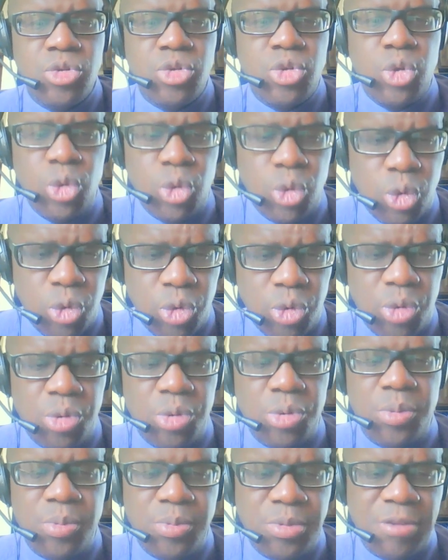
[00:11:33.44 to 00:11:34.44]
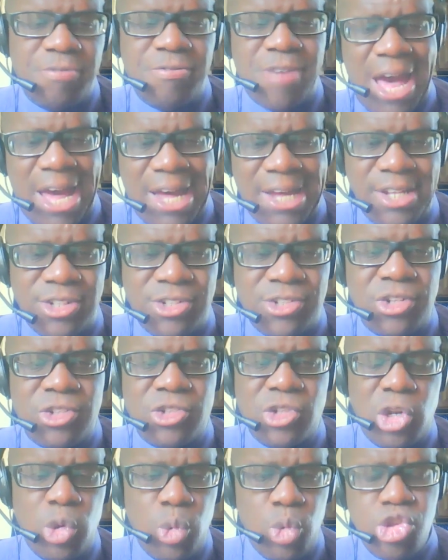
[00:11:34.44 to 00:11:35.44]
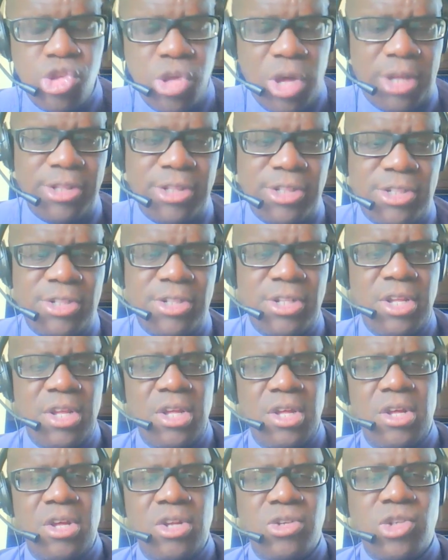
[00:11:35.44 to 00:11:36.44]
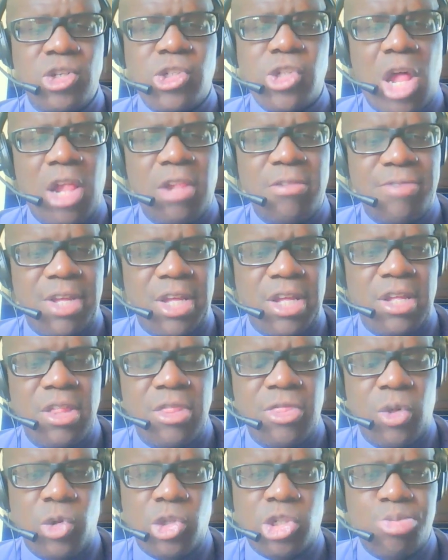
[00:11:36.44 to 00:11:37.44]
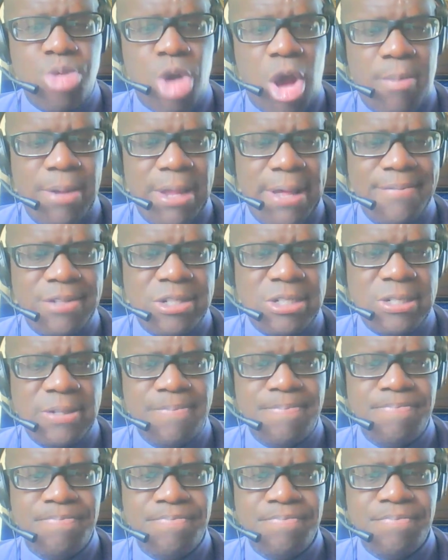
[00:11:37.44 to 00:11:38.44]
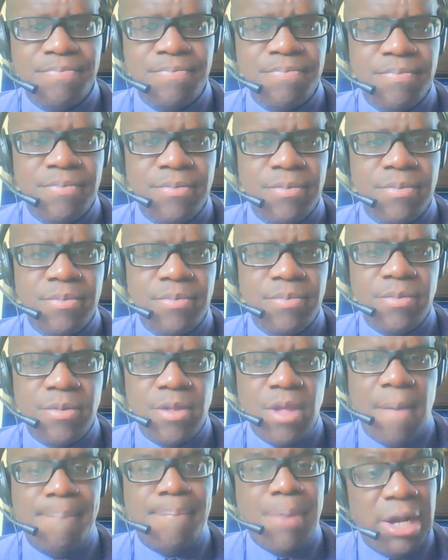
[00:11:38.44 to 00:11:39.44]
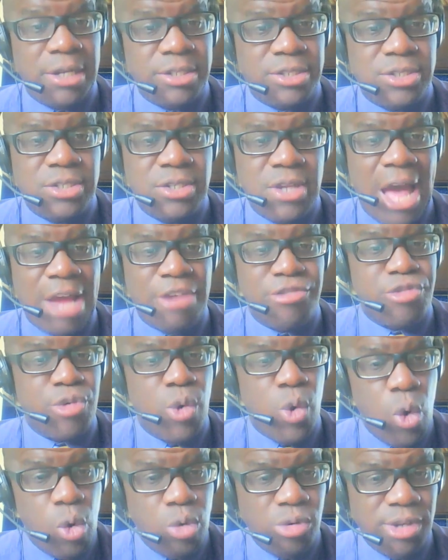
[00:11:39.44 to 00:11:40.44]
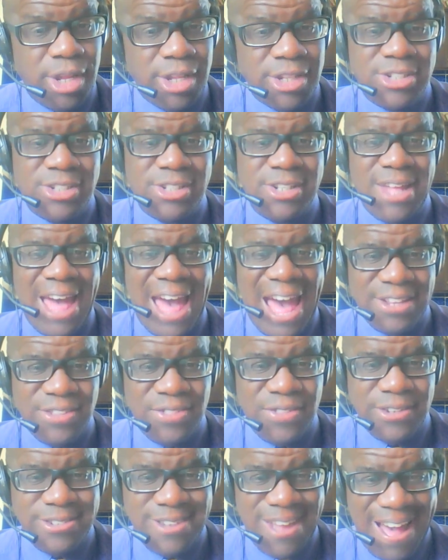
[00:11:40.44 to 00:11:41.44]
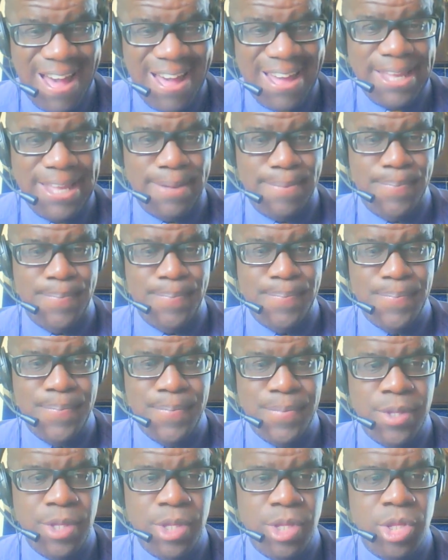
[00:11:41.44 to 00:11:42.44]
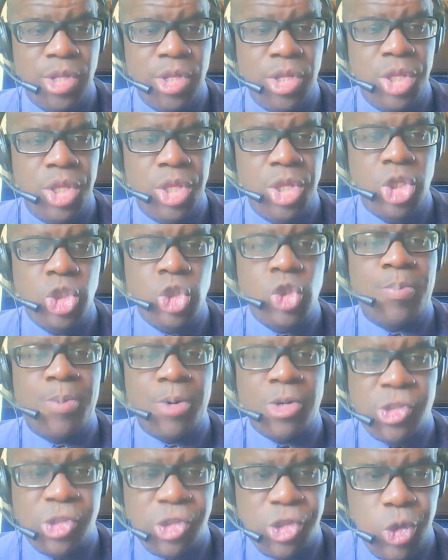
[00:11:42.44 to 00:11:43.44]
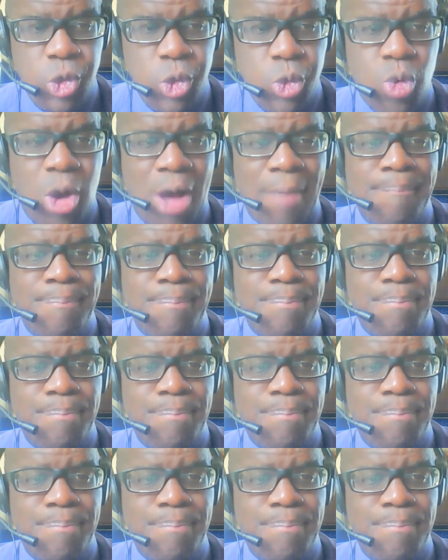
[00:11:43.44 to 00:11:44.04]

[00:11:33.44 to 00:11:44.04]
to devise solutions to solving those problems. But Andrew Holness had the time to pursue